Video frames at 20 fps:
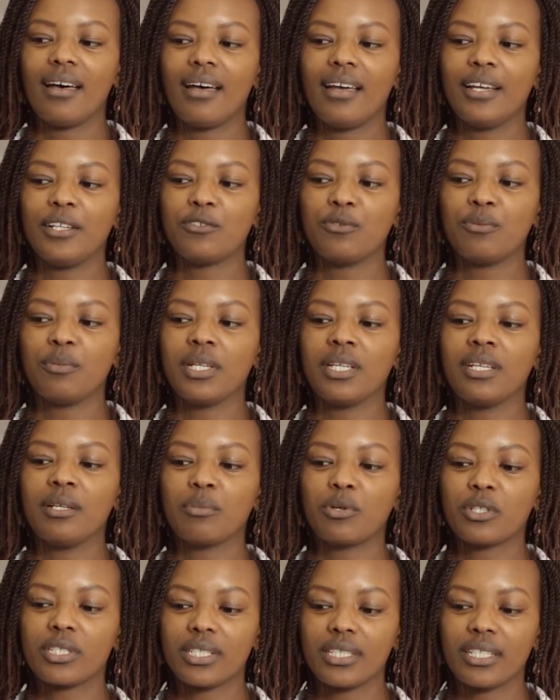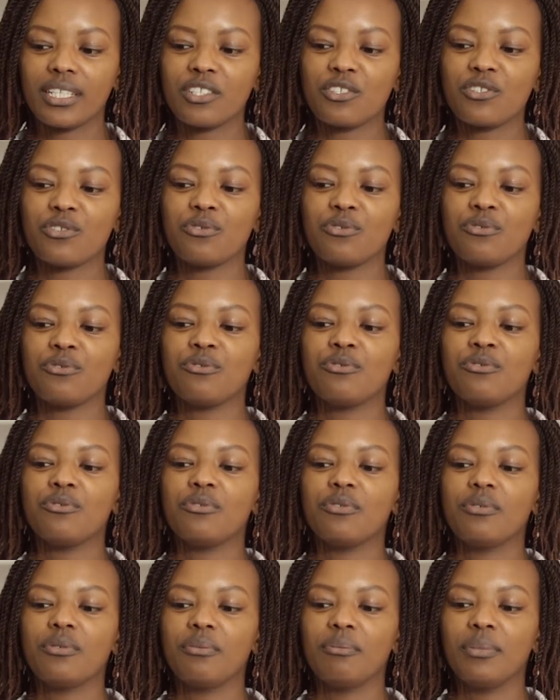it would be important that
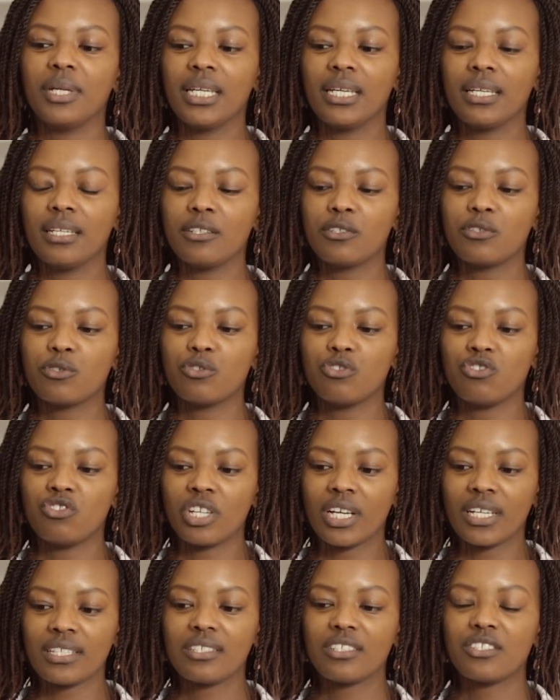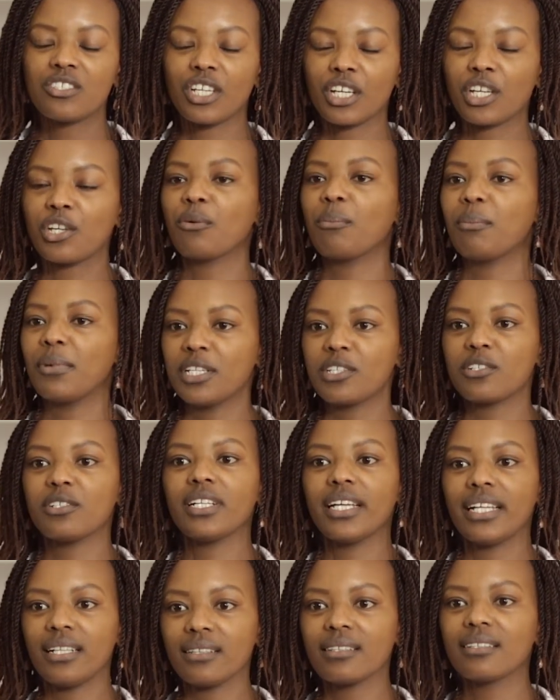you begin to just check your mental
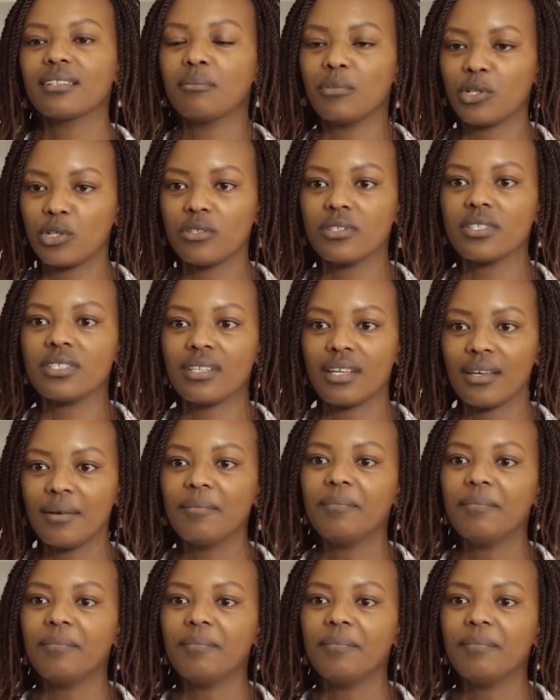health, because